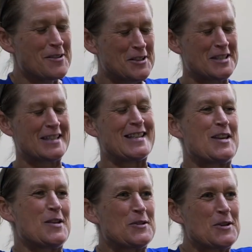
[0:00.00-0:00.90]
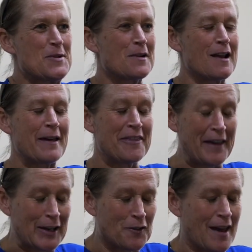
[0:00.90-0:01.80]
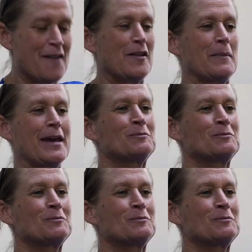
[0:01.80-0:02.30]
Good to see you too, Chloe. Thank you for having me.